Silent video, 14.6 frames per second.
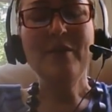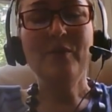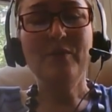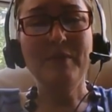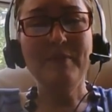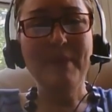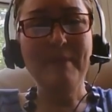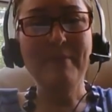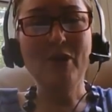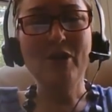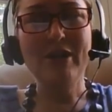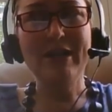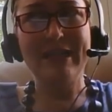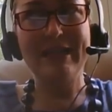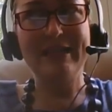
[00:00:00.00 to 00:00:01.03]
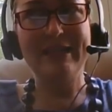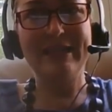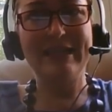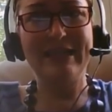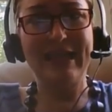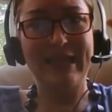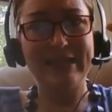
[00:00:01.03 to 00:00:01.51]
Remember in
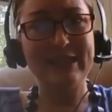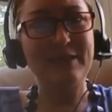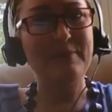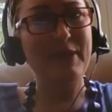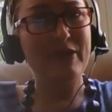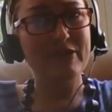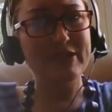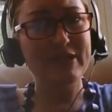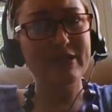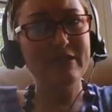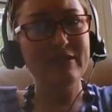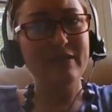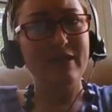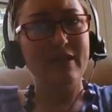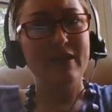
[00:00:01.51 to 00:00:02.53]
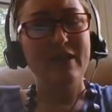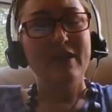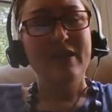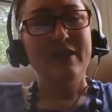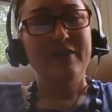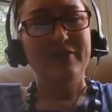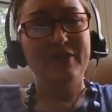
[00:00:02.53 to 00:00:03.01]
the case comparison,
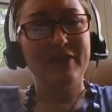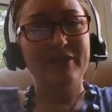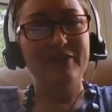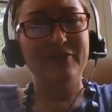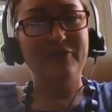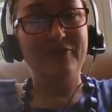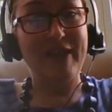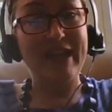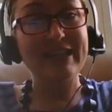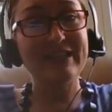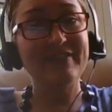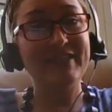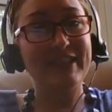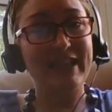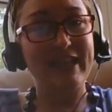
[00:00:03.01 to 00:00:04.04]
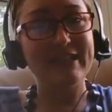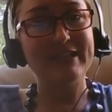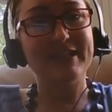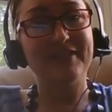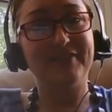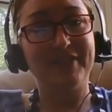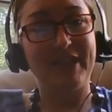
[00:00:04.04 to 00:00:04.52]
the facts of the case
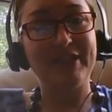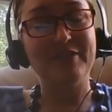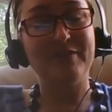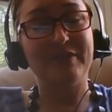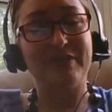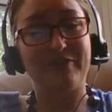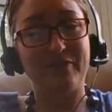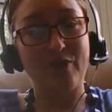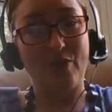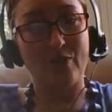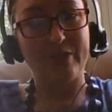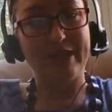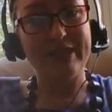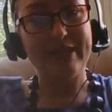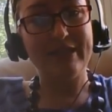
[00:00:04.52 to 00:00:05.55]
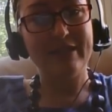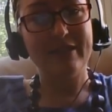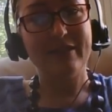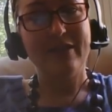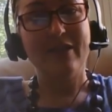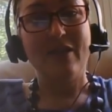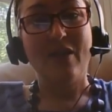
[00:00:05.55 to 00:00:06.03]
that have led to a different holding,
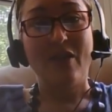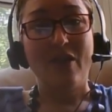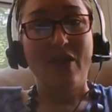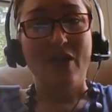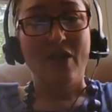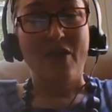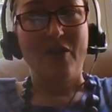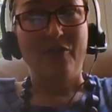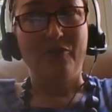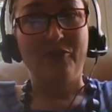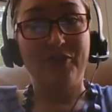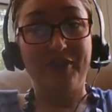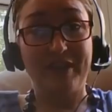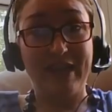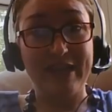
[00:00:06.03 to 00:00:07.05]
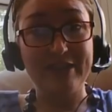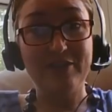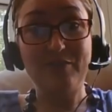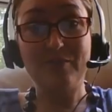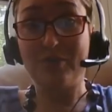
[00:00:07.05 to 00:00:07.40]
for the case you